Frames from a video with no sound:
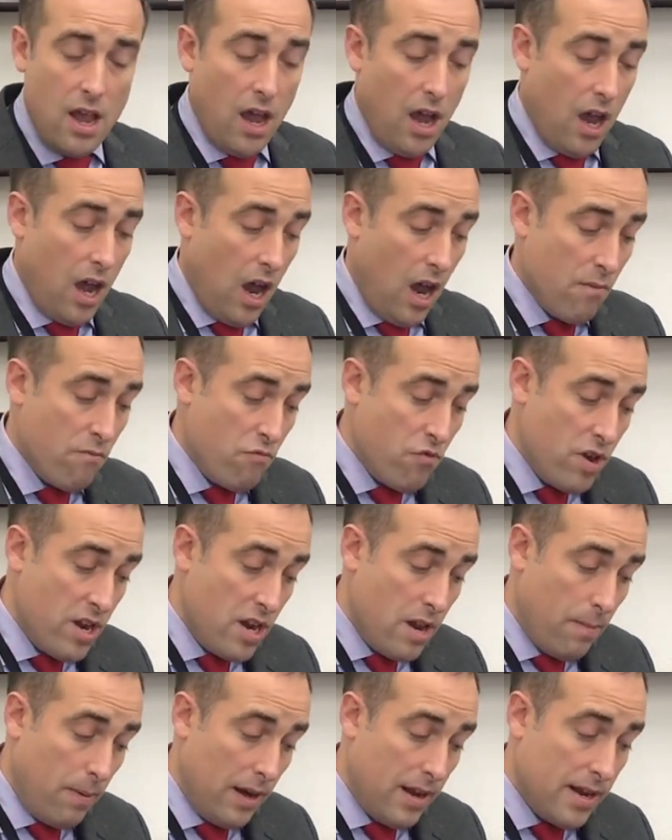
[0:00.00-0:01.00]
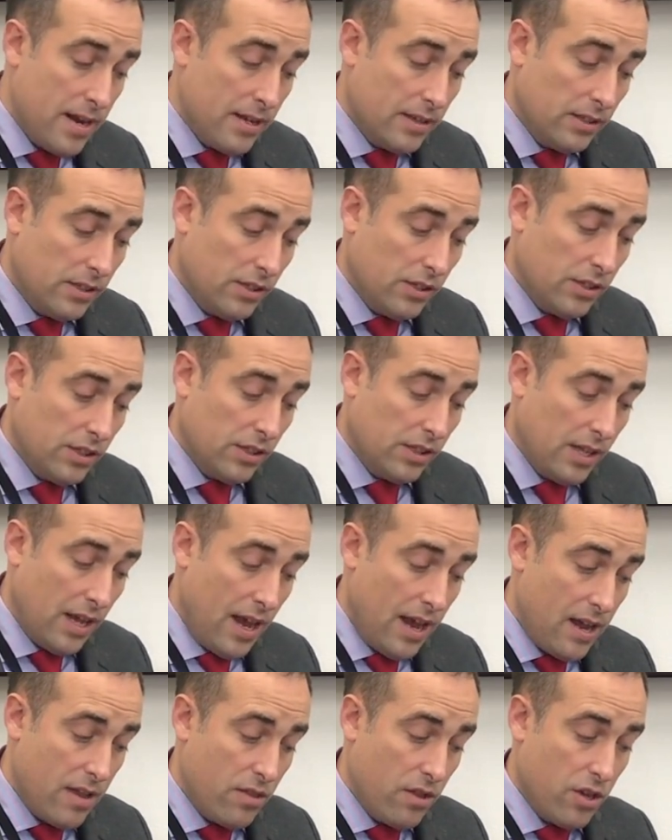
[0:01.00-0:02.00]
I'm really pleased to
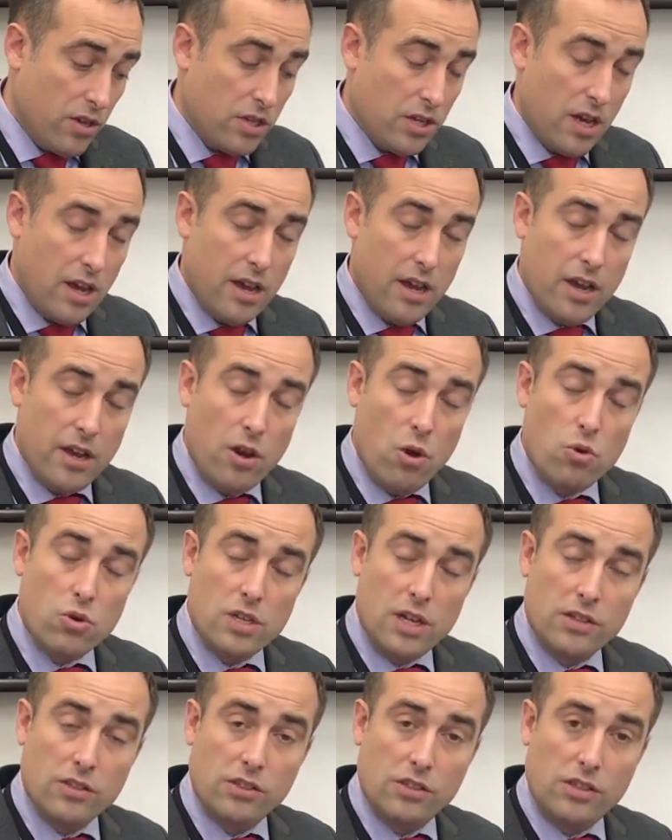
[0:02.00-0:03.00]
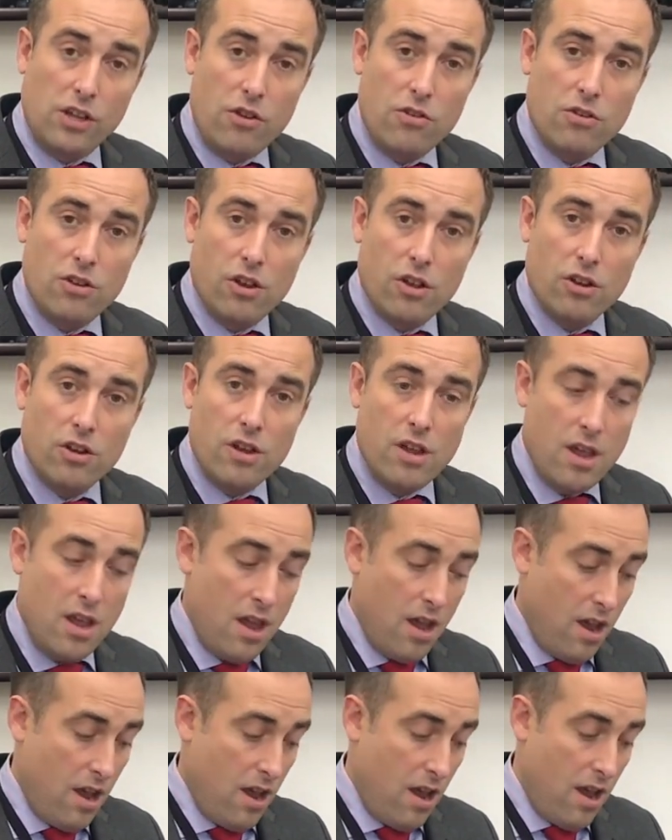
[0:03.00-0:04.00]
say that an old Dunstonian,
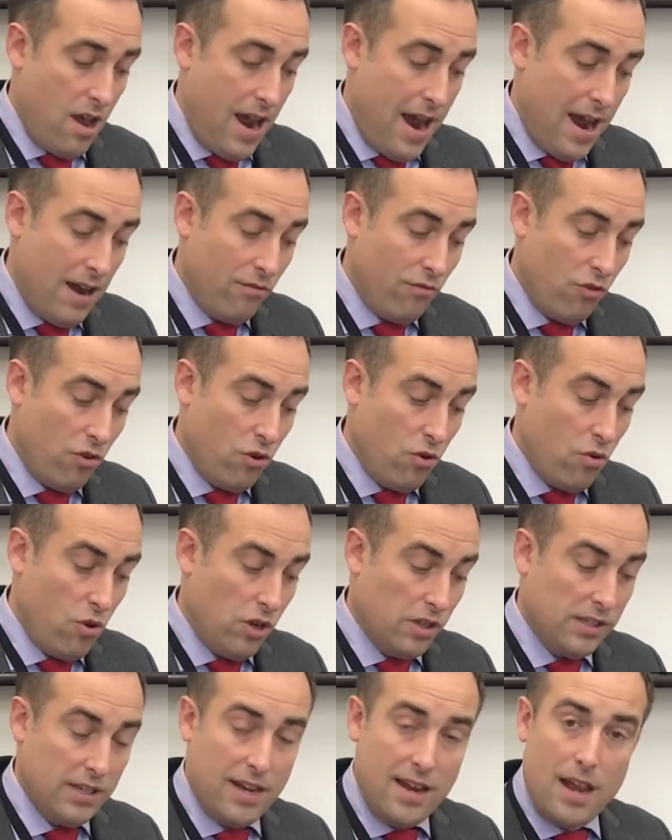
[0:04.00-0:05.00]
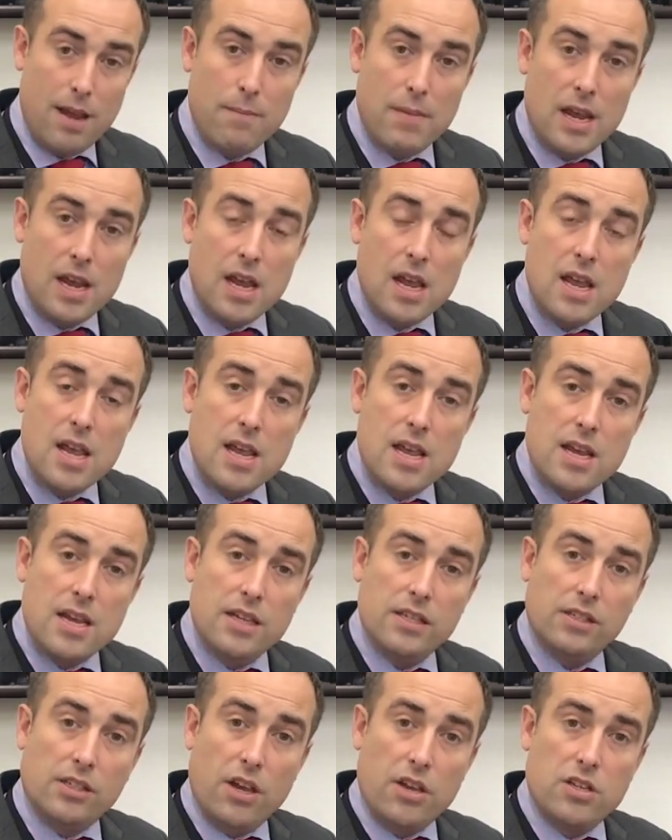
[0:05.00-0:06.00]
Andrew Osiemi,
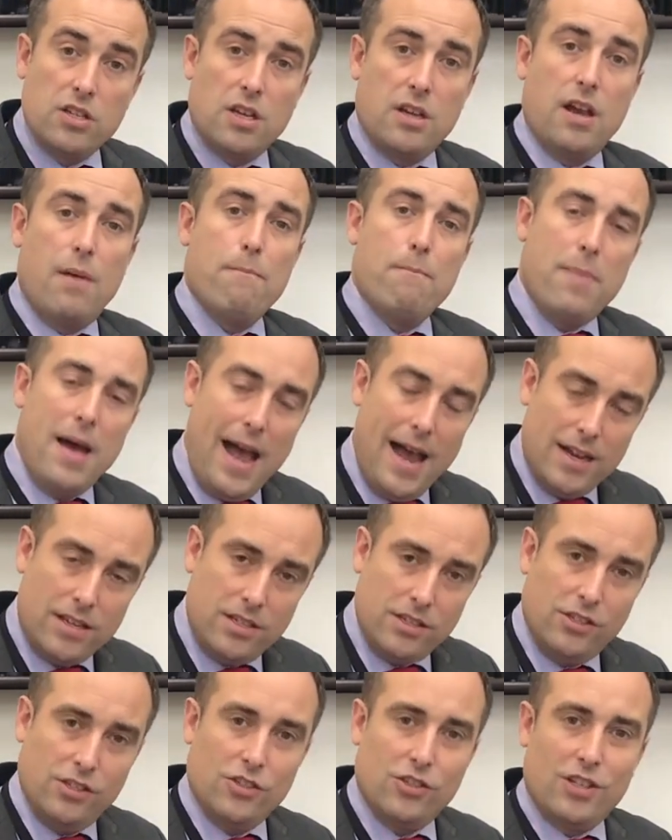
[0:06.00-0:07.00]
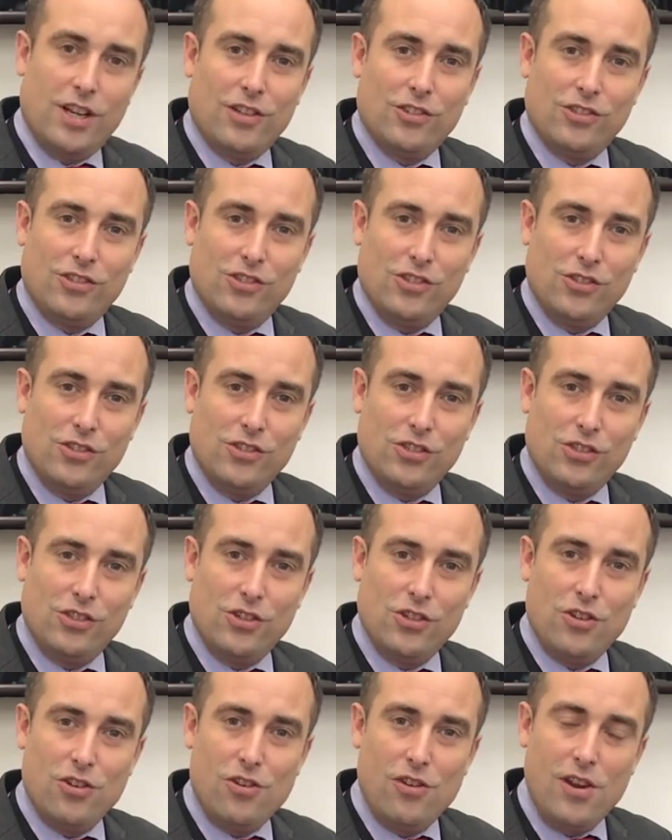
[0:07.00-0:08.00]
is going to come back to St Dunstan's
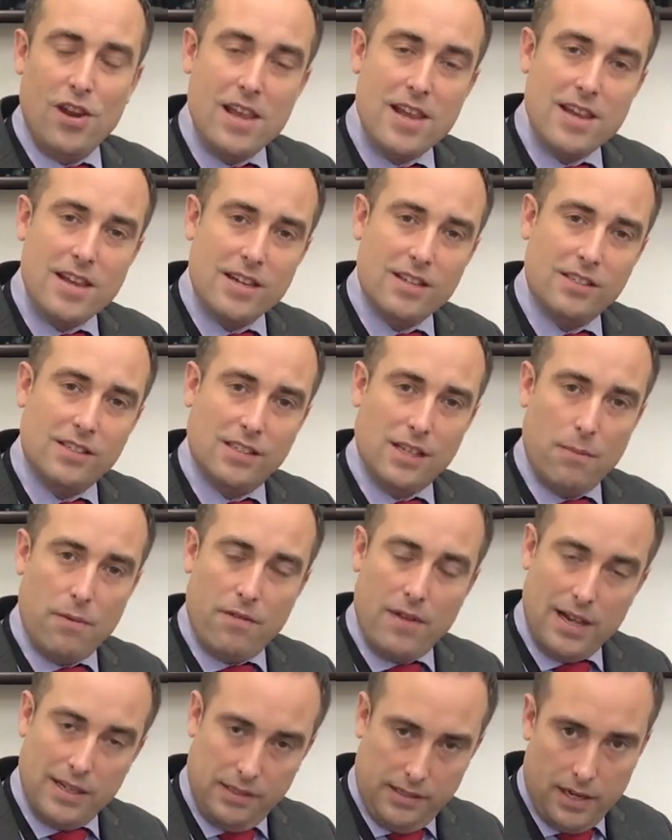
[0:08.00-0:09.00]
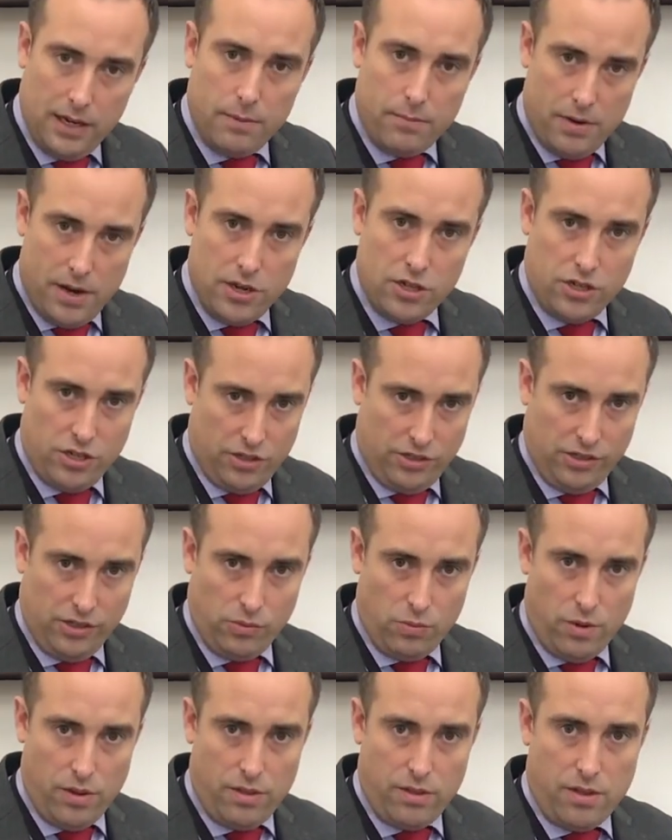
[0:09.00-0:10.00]
to lead some of our celebrations
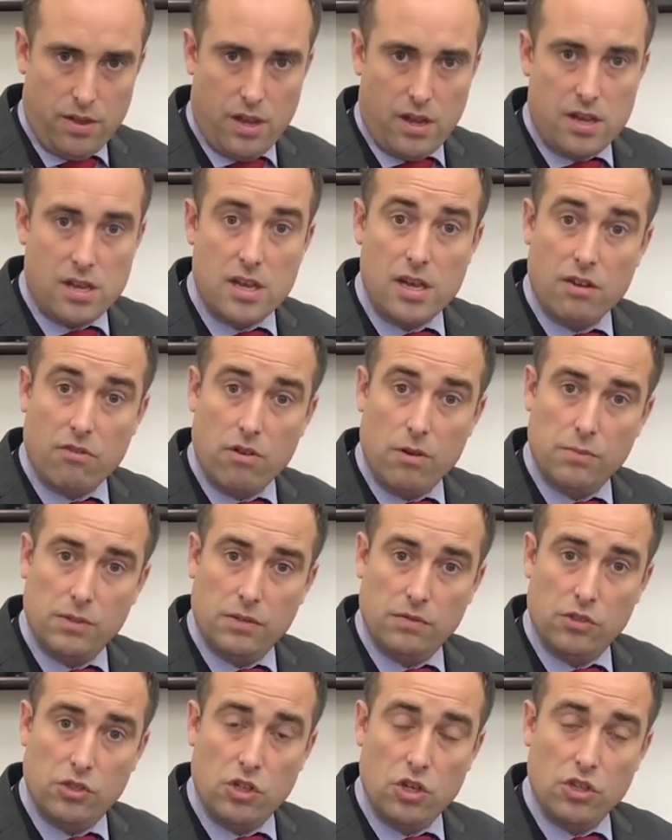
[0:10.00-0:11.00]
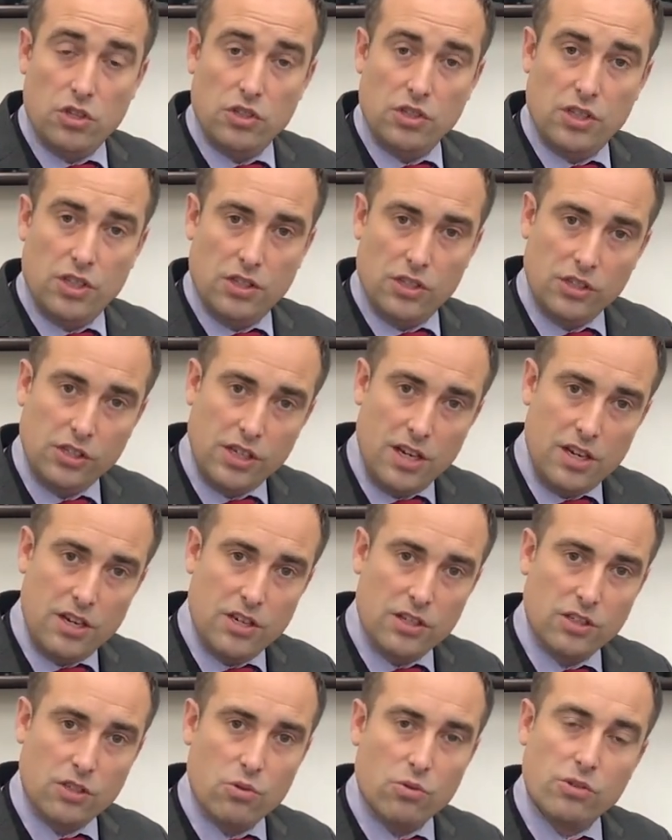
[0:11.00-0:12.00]
with year groups of students in the
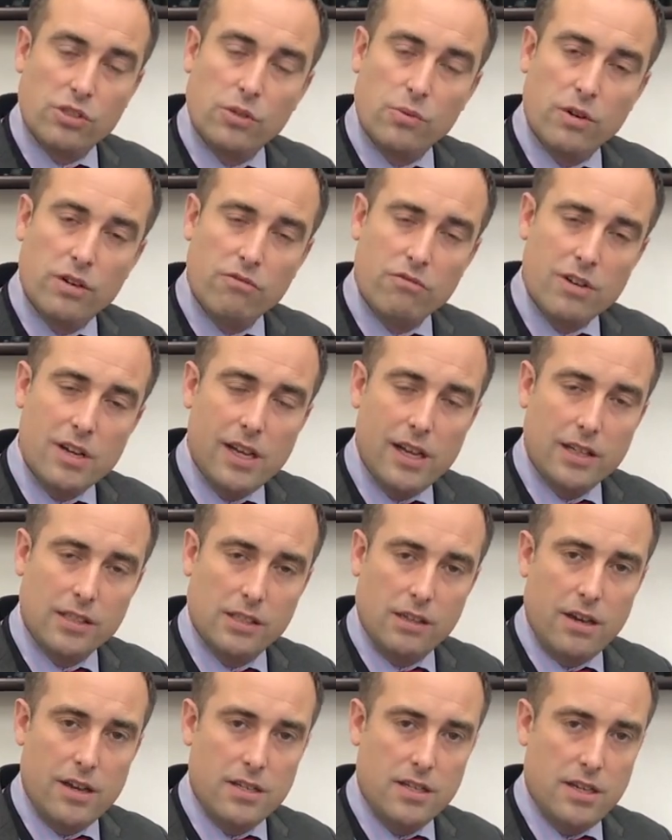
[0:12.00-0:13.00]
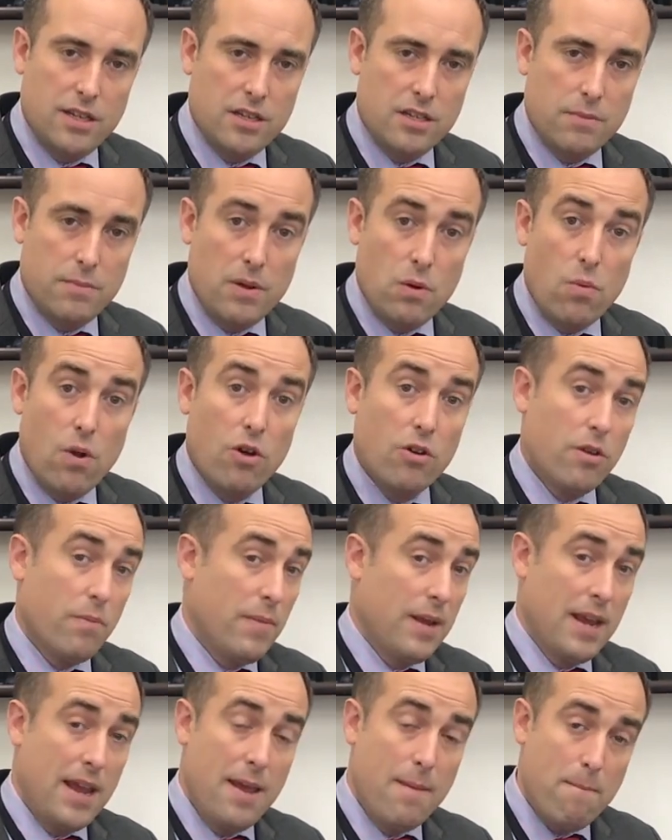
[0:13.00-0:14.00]
senior school. So we're really excited to be
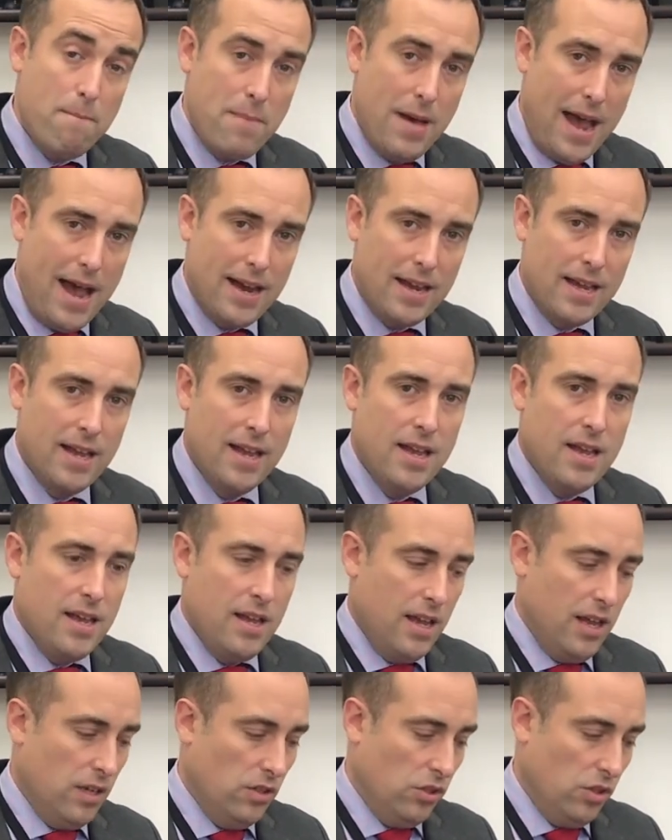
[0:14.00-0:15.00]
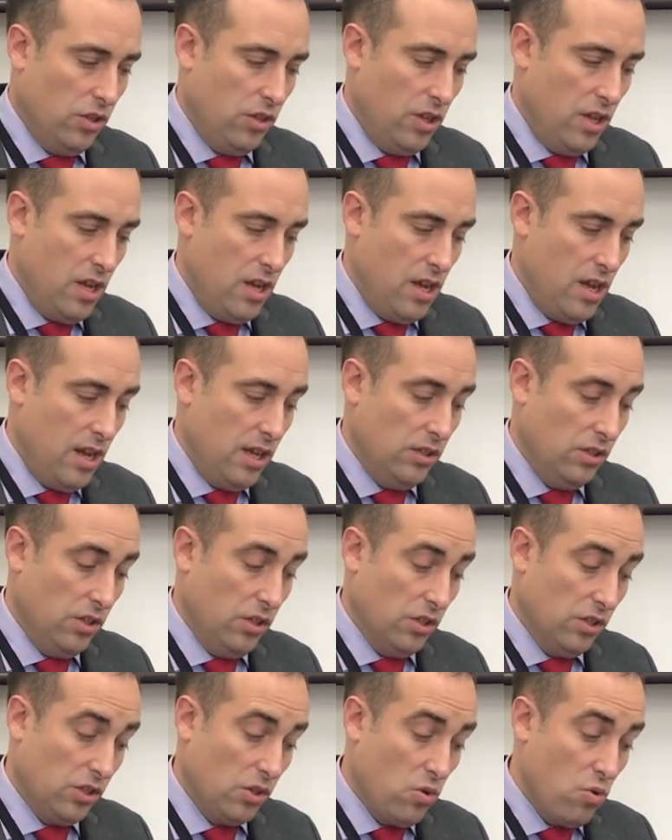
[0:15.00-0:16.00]
welcoming him back into
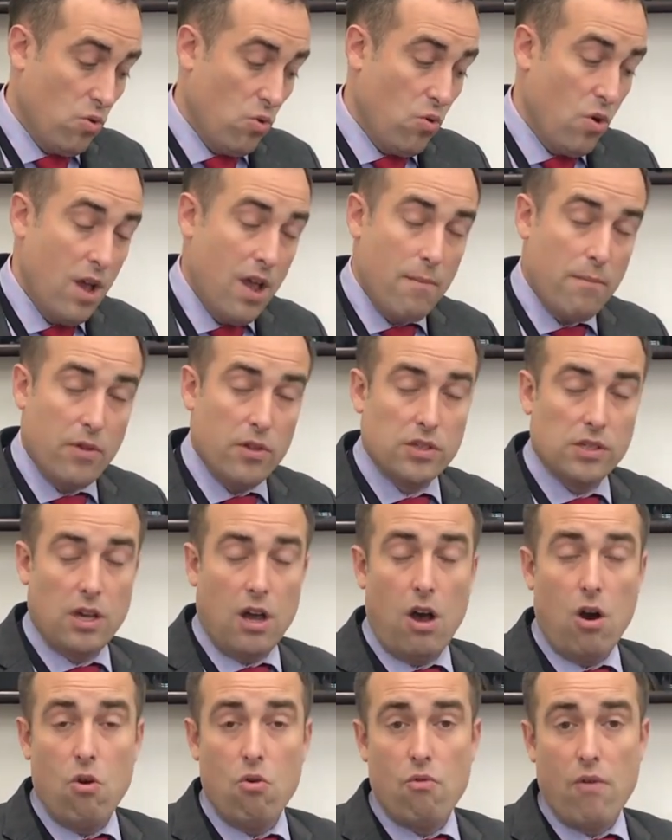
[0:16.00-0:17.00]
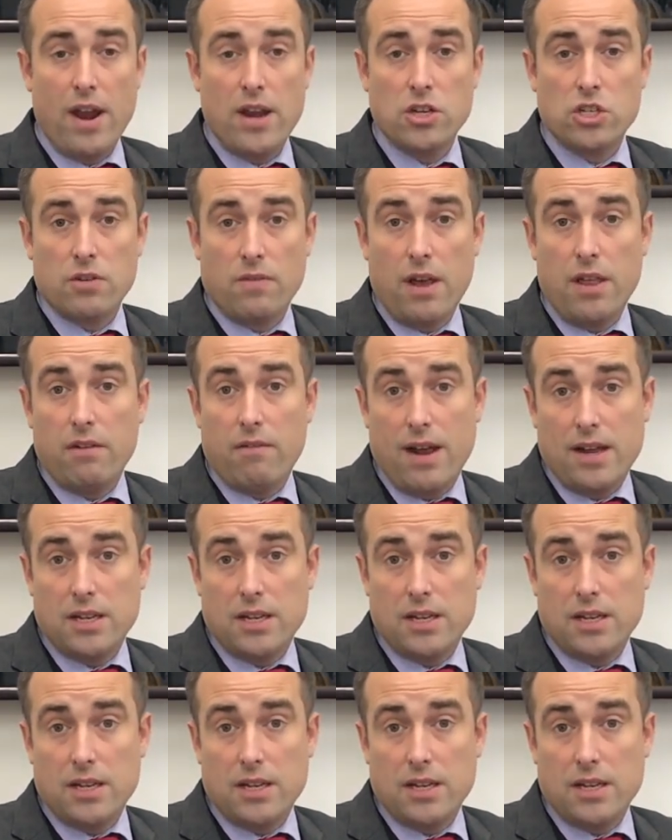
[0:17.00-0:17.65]
the school. But there's a whole range of other